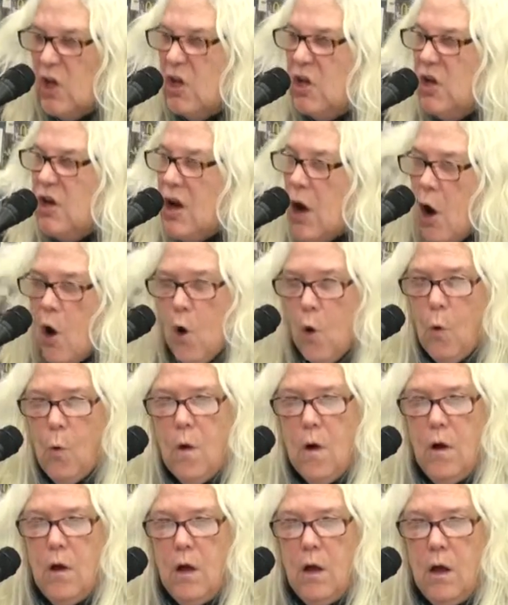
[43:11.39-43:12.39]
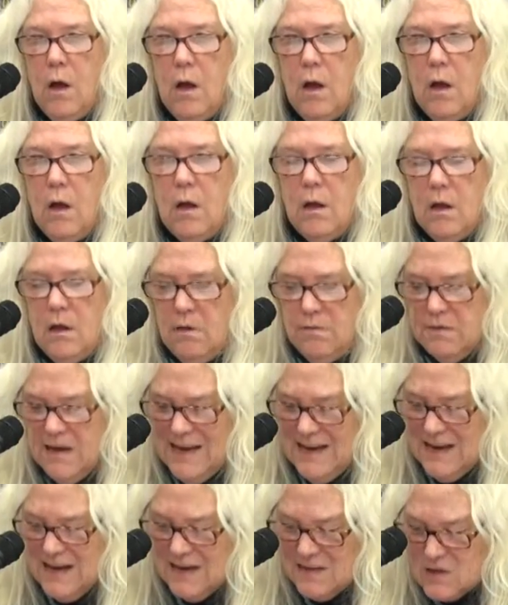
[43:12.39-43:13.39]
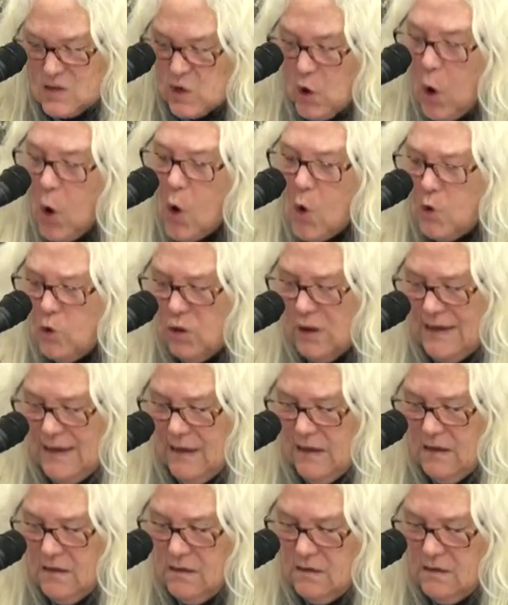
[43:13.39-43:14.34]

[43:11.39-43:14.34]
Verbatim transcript: know that it is holy.